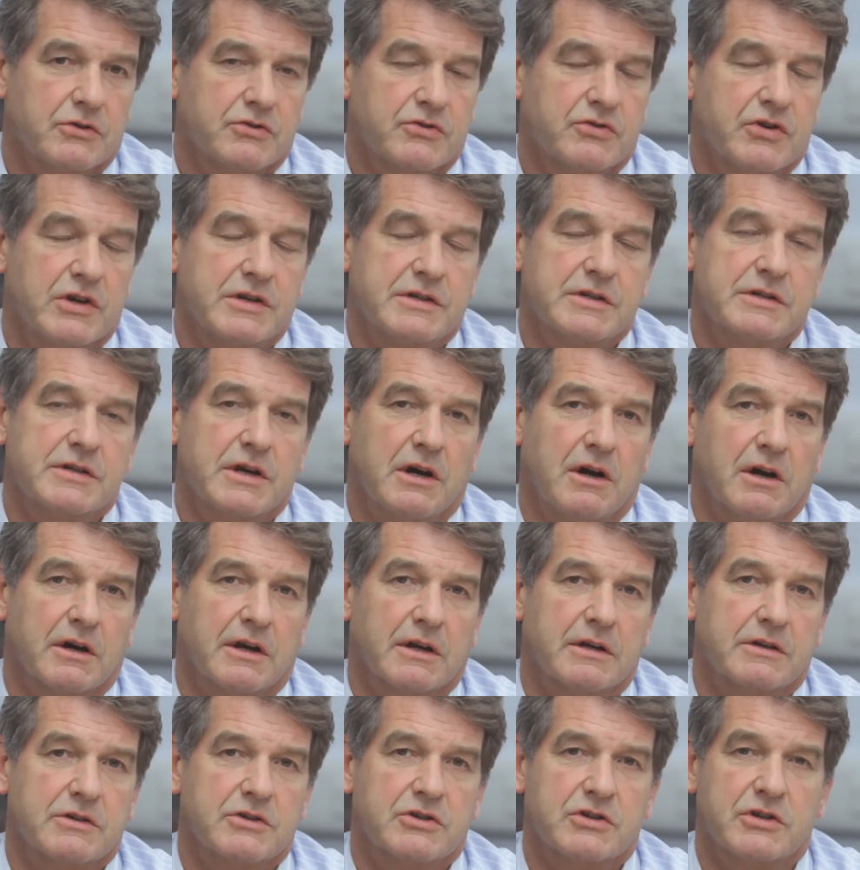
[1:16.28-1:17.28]
Treat to
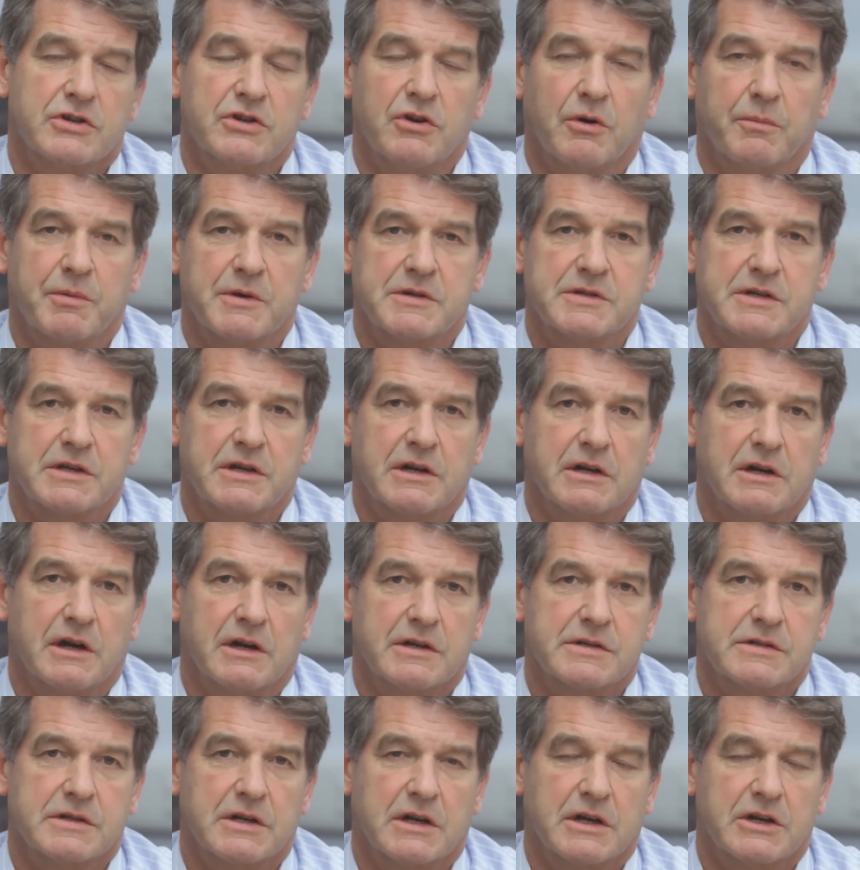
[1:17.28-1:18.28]
Target should not be seen in
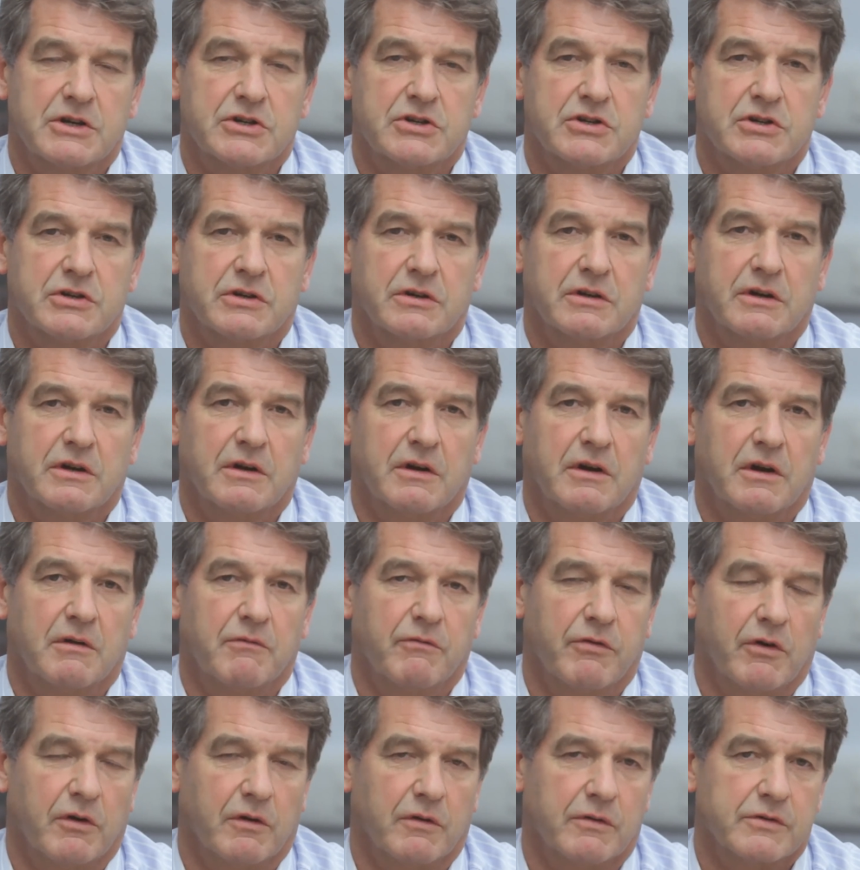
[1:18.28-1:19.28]
isolation. It
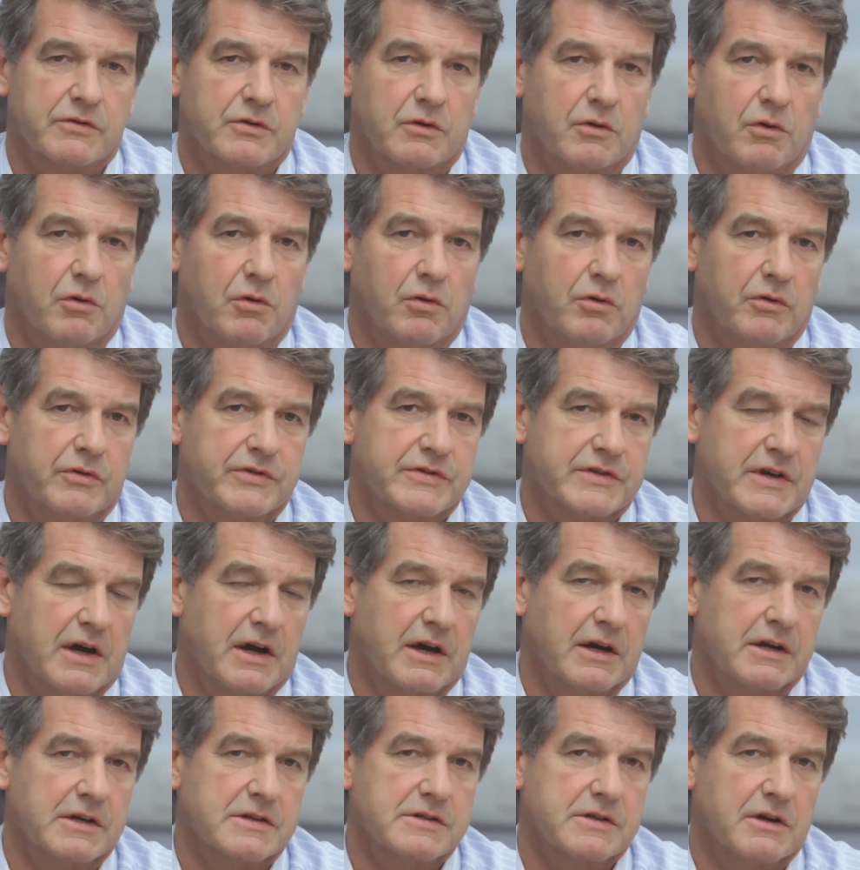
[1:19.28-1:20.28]
involves all
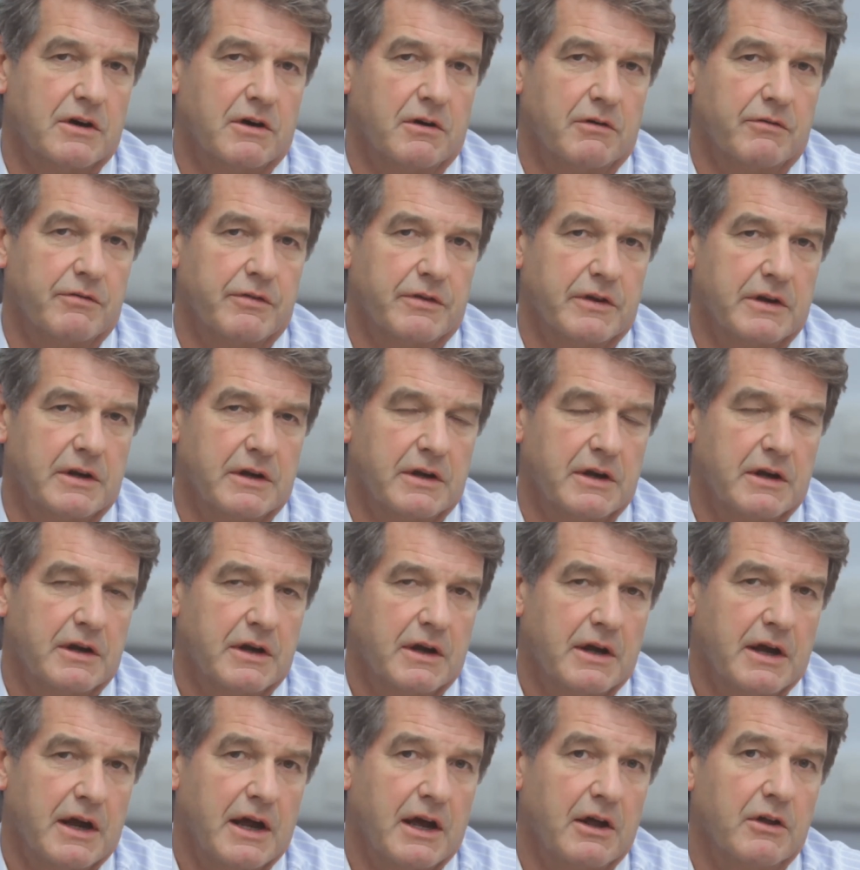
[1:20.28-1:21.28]
sides of the
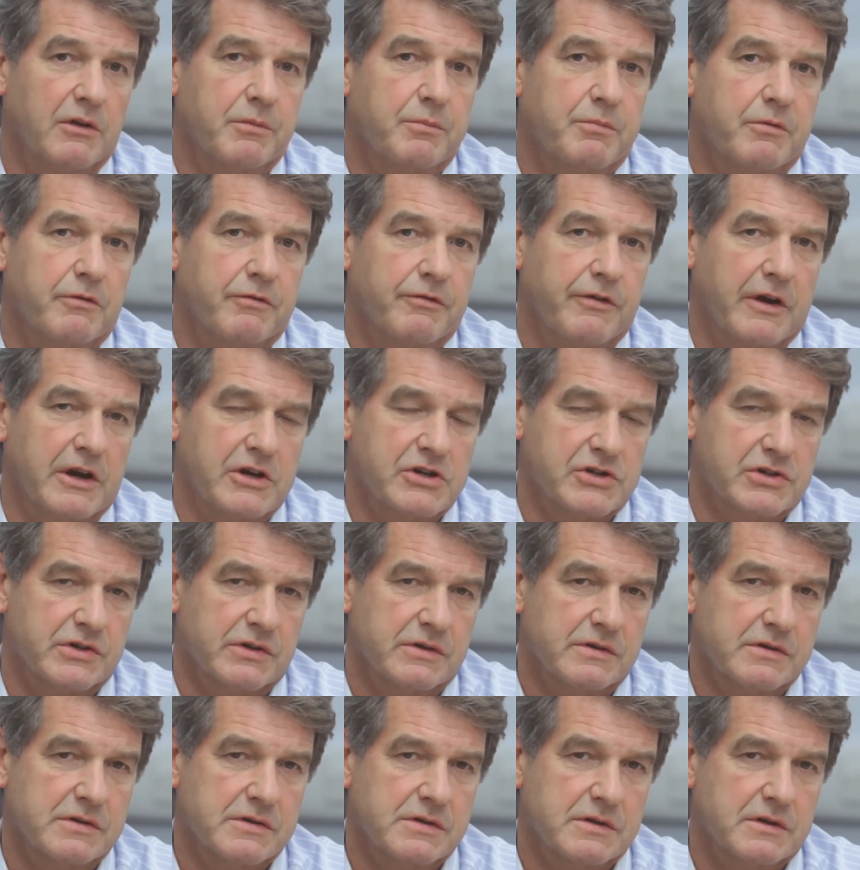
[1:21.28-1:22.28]
health
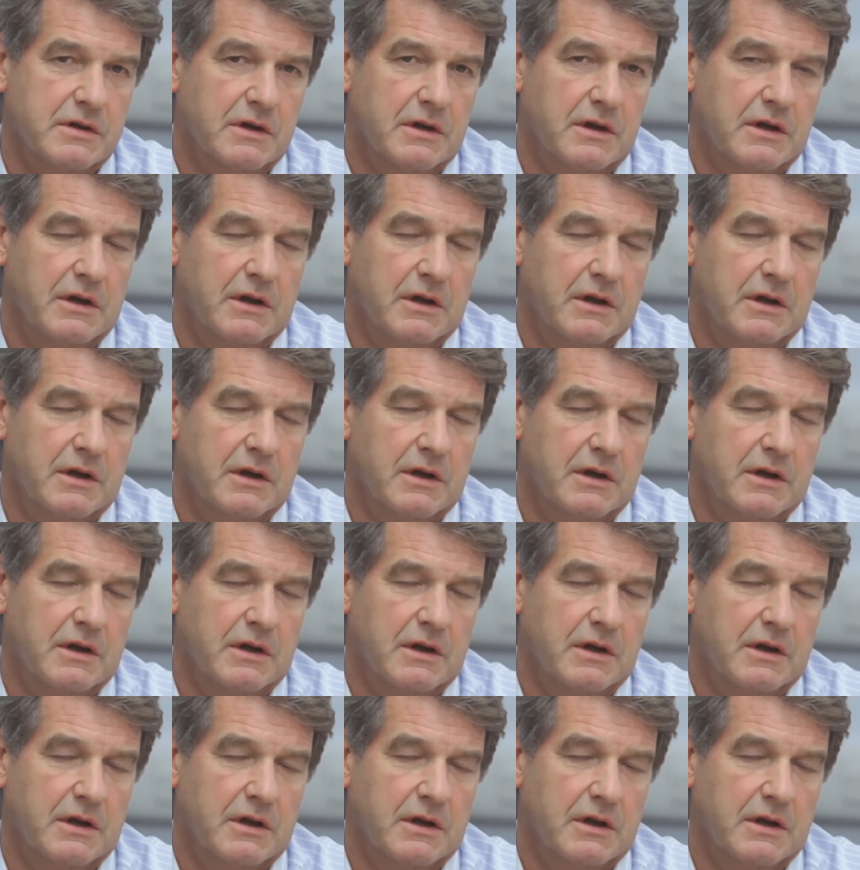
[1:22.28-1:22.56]
professions.